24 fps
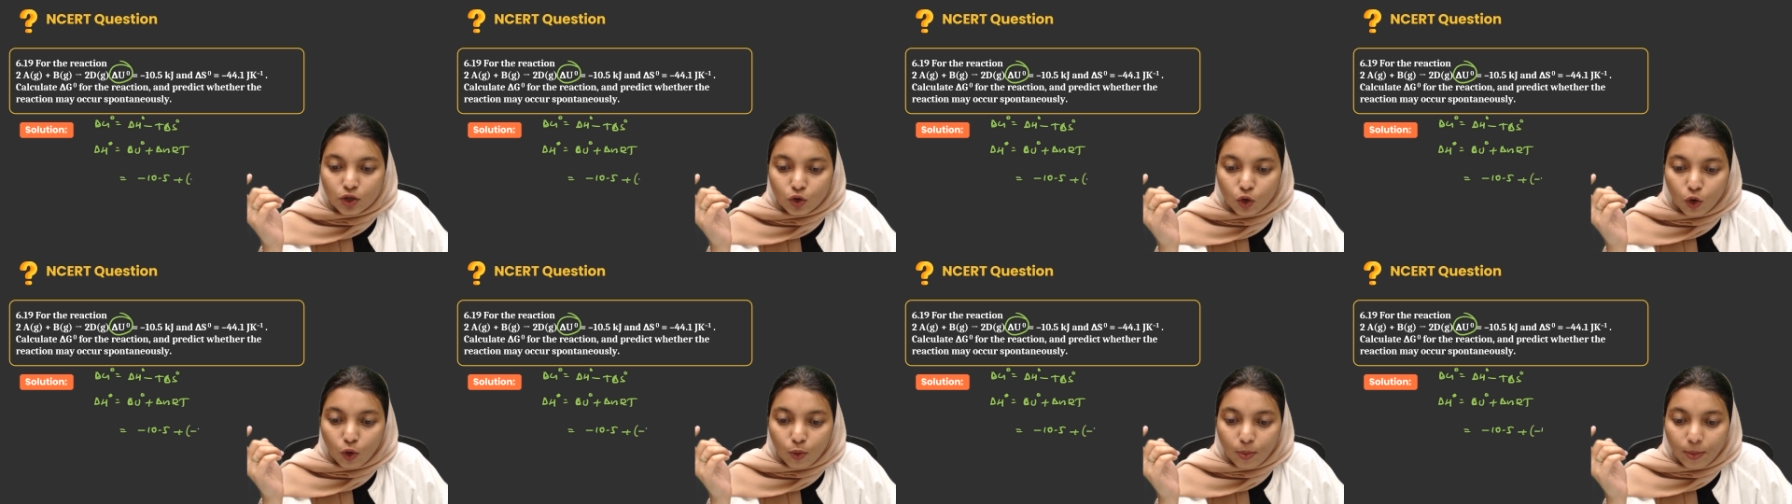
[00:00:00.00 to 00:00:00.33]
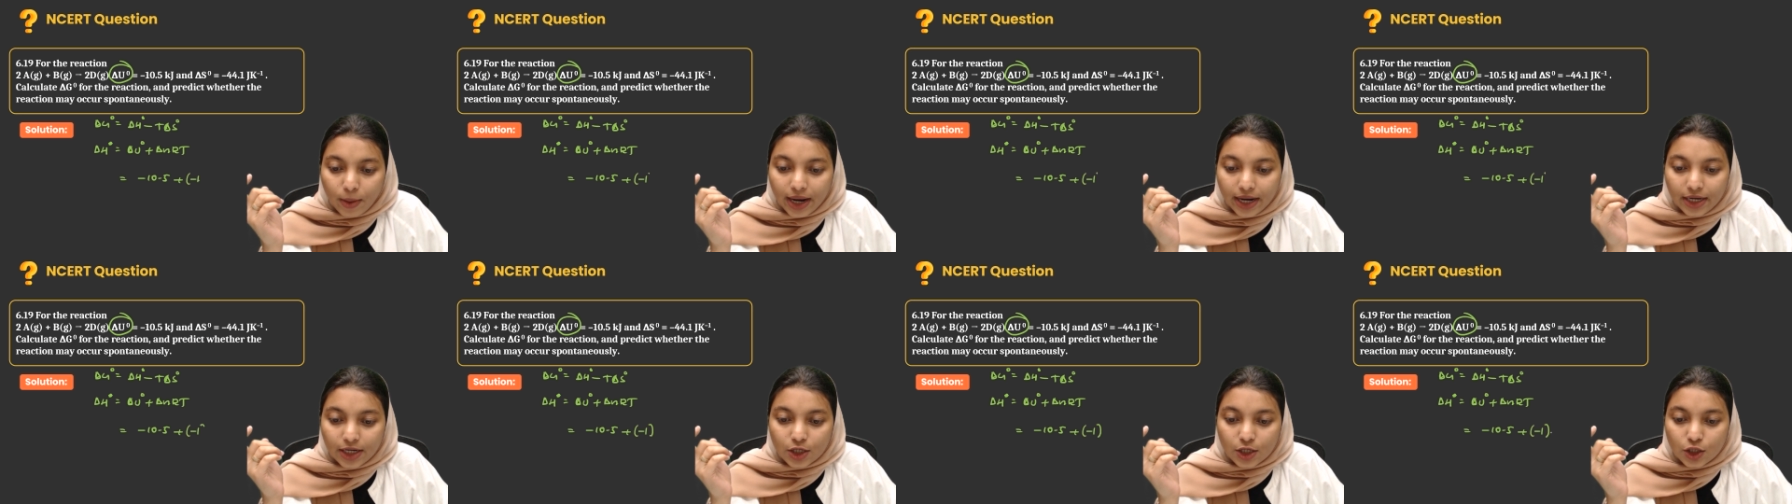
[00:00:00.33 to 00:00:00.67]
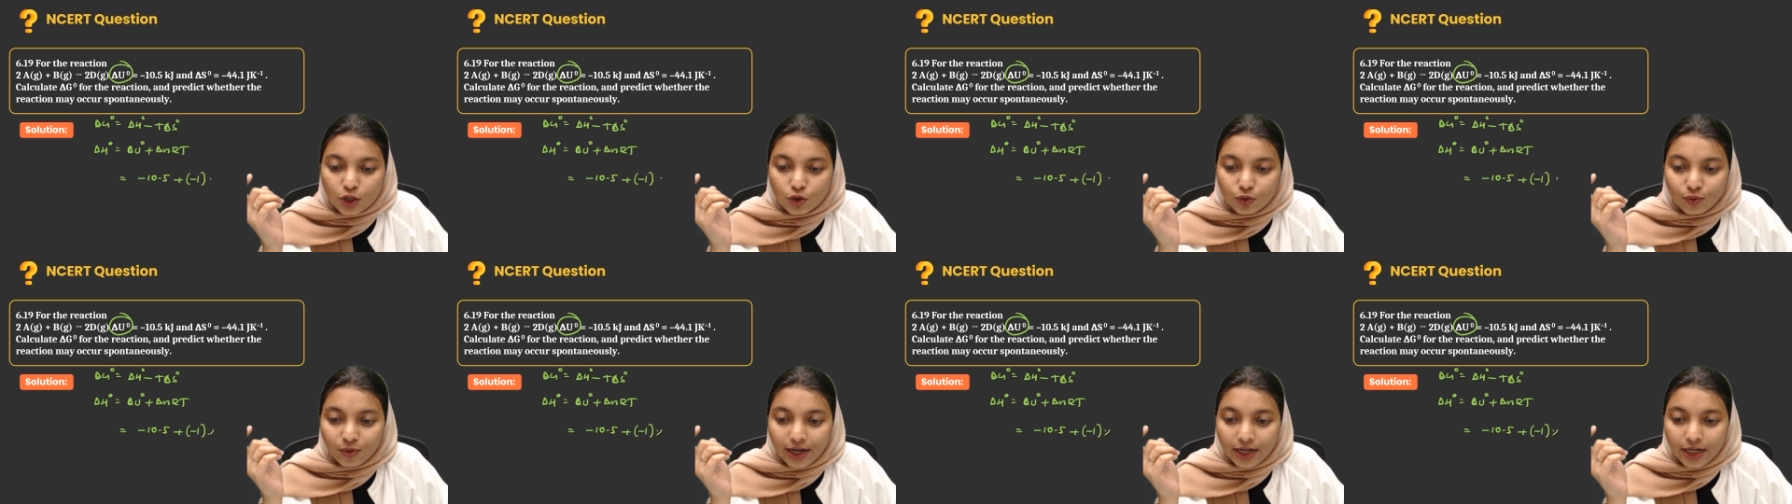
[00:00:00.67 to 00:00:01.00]
So
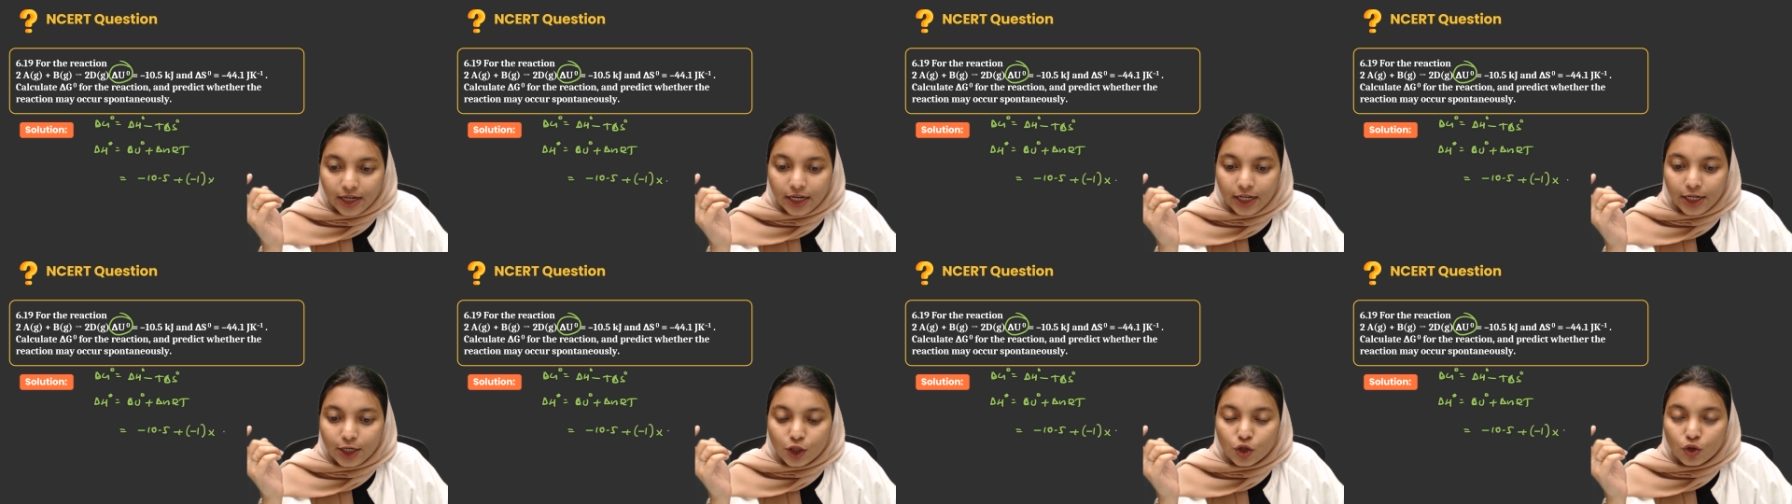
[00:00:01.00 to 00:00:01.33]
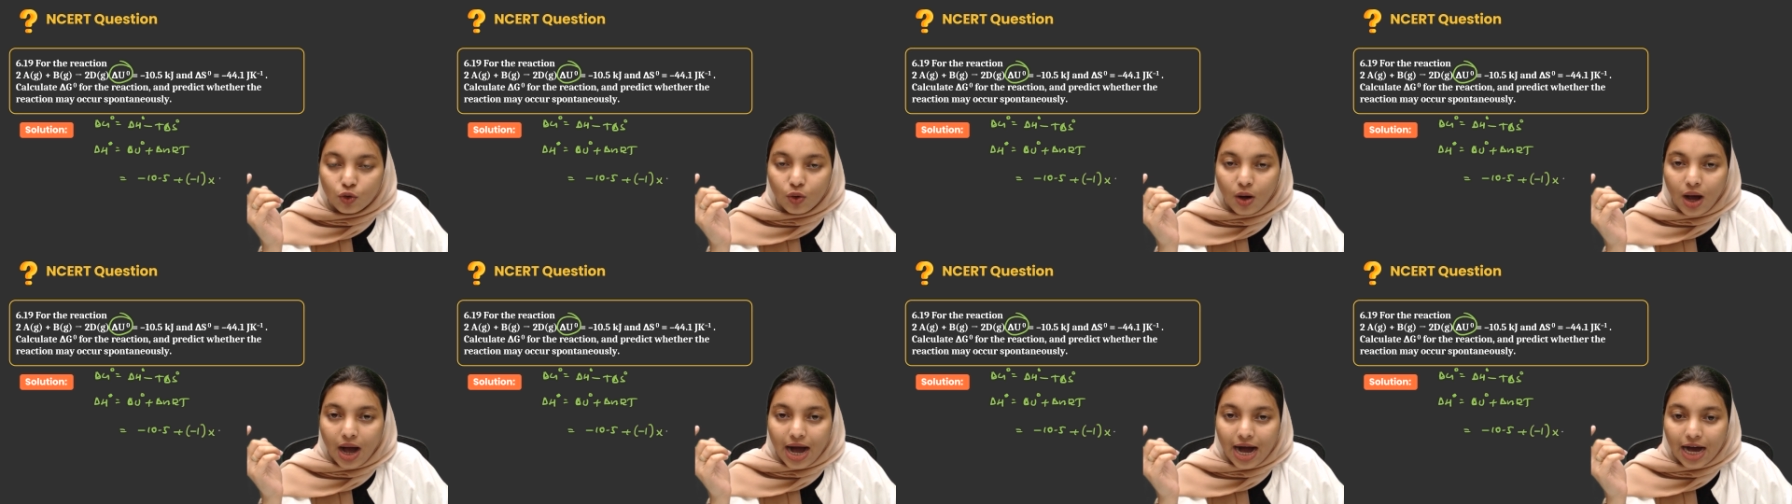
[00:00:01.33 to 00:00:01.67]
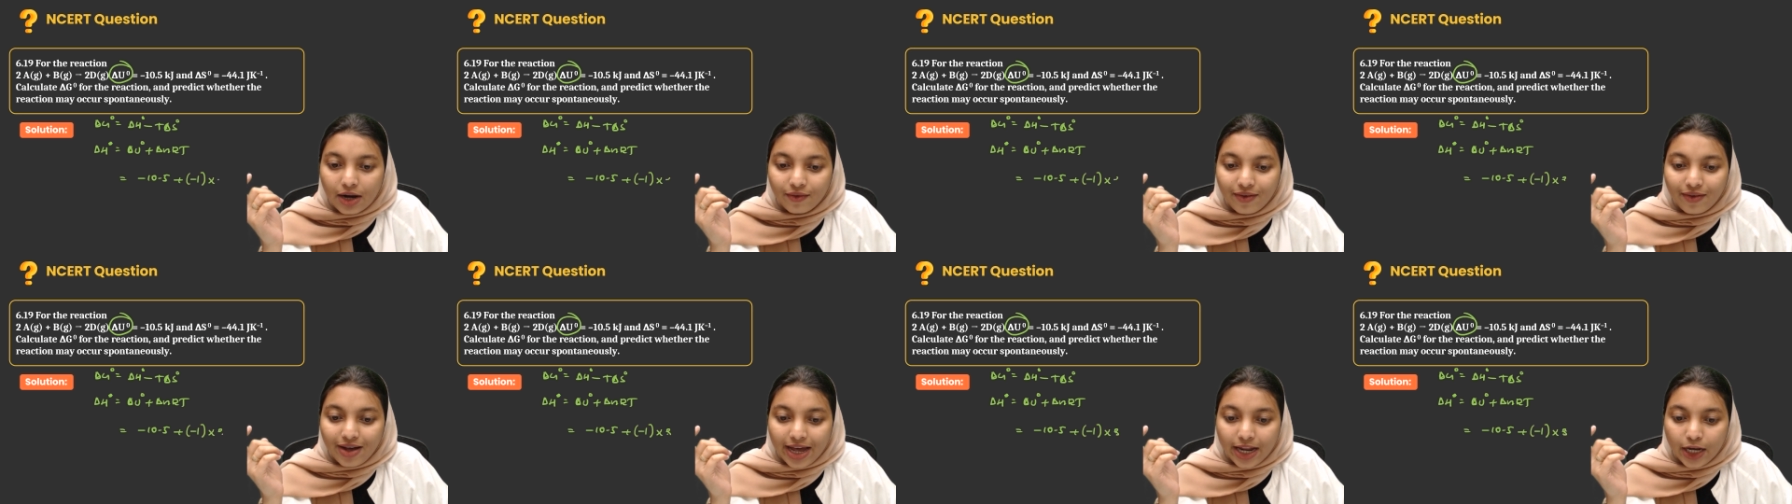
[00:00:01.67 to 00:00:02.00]
minus 1 into
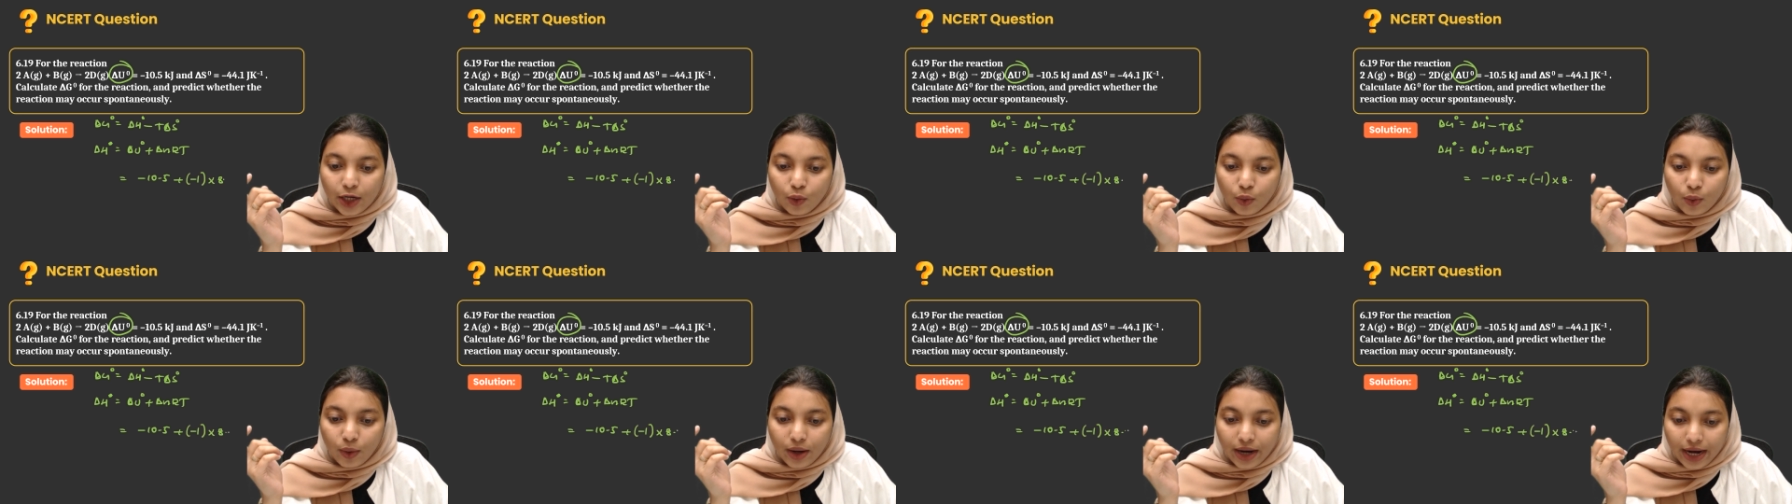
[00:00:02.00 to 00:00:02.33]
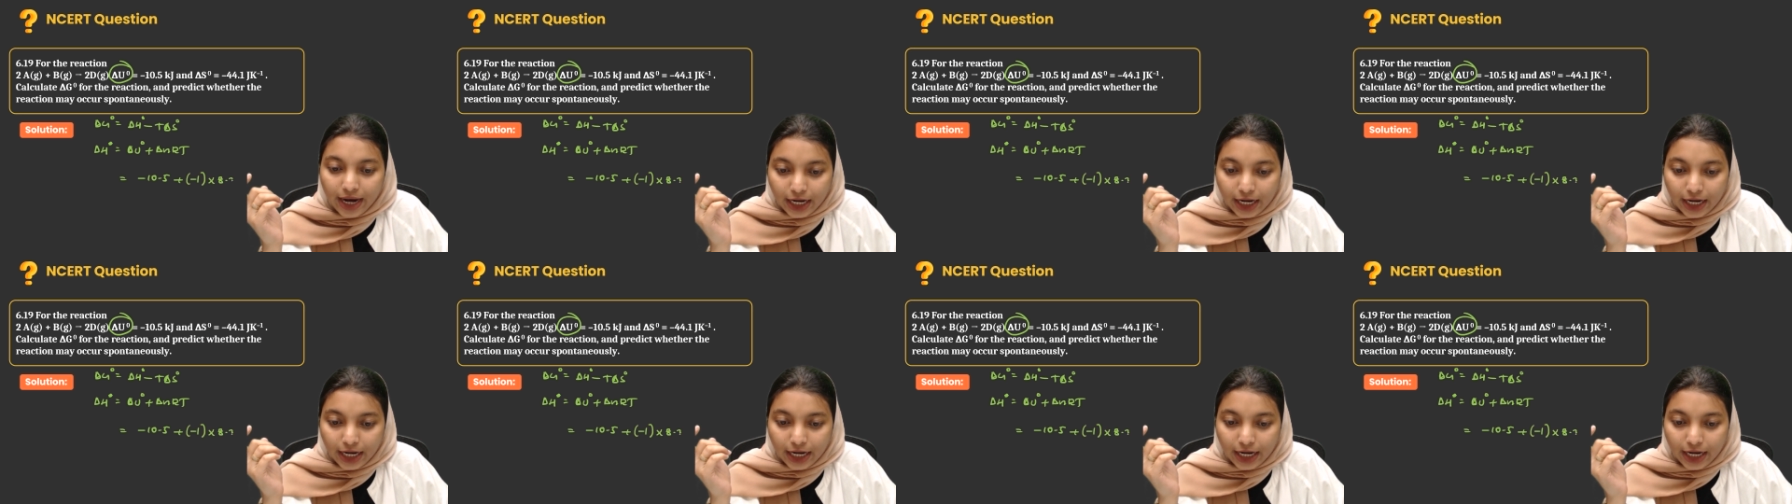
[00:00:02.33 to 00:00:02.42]
R value